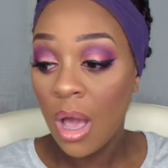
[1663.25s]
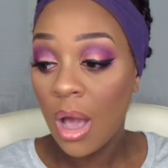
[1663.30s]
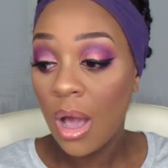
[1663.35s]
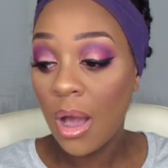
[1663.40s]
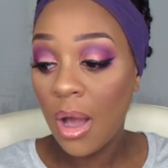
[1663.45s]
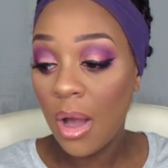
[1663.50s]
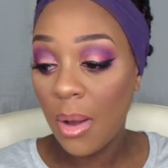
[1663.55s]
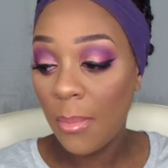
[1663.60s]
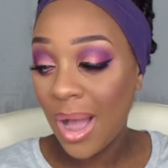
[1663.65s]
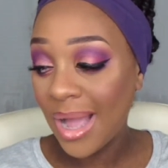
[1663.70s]

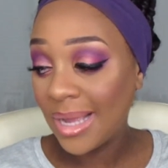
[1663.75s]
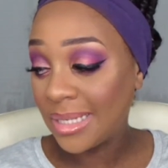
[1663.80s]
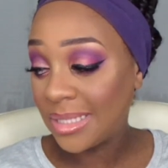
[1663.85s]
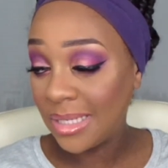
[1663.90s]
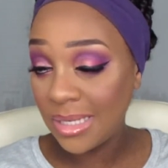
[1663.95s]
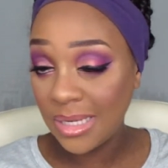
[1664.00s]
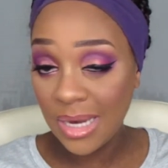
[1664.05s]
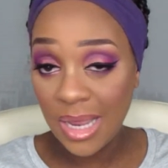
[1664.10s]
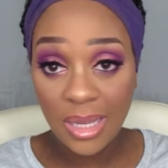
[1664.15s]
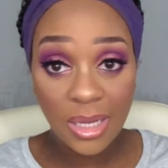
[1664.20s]
I
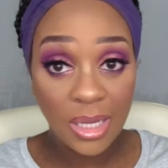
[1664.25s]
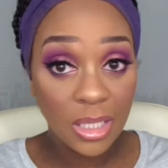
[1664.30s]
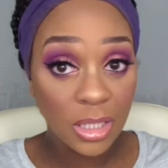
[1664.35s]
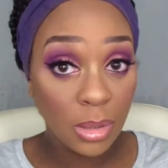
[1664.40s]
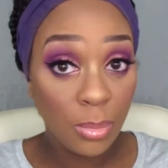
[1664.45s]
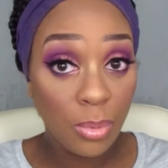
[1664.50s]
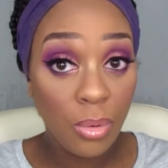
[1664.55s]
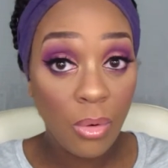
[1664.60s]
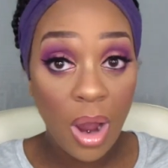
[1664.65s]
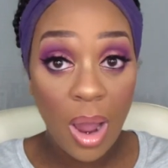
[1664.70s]
did not get
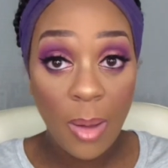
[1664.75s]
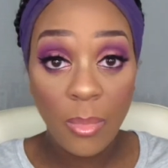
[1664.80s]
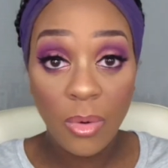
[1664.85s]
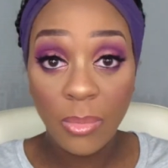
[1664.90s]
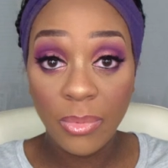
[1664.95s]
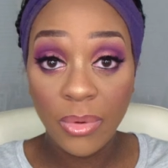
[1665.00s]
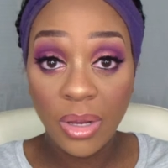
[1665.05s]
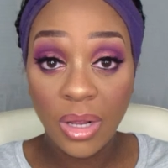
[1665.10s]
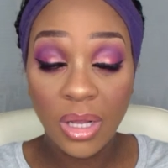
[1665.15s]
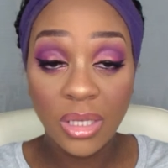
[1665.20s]
the primer
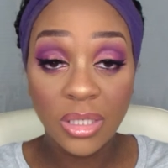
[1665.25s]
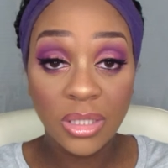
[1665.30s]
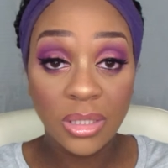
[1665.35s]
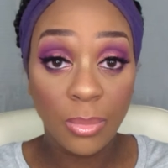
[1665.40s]
because